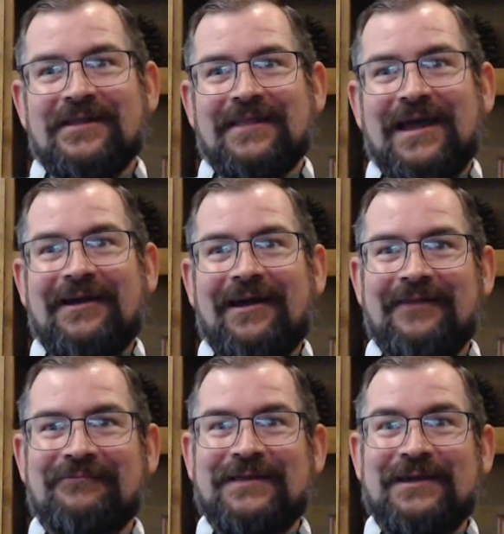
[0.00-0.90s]
that kind
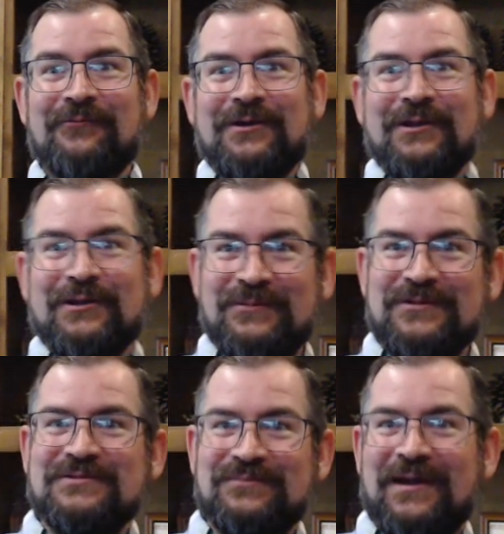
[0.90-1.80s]
of thing really
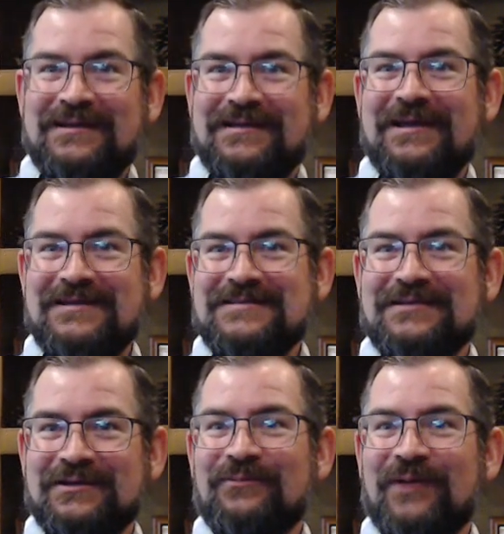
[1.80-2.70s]
puts a bad taste
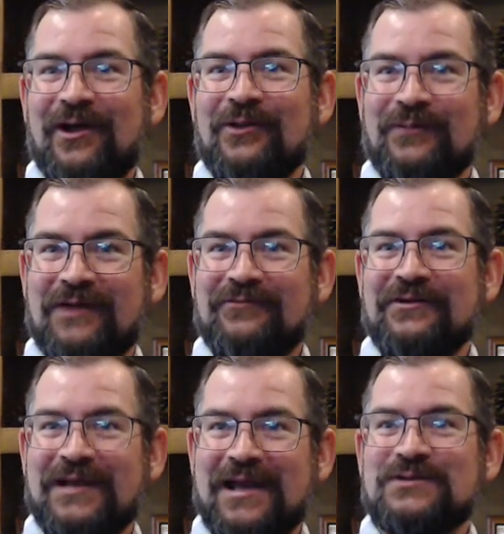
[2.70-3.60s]
in your mouth whenever
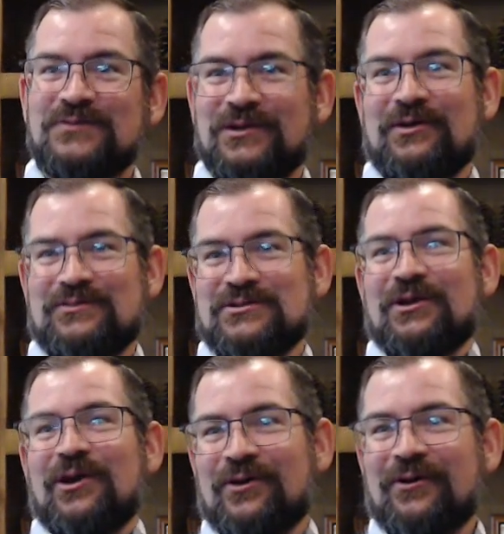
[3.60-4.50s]
the next one comes
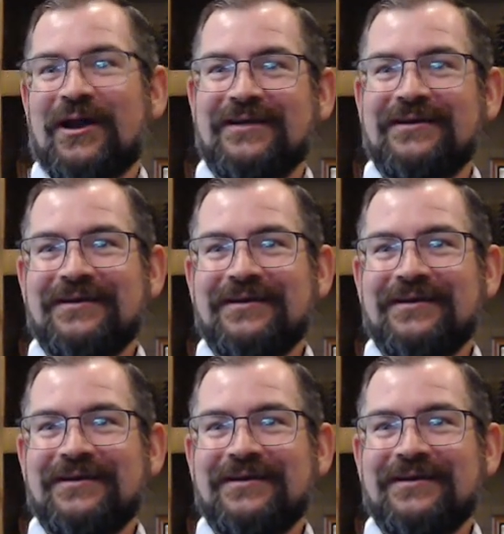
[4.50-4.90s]
along, right?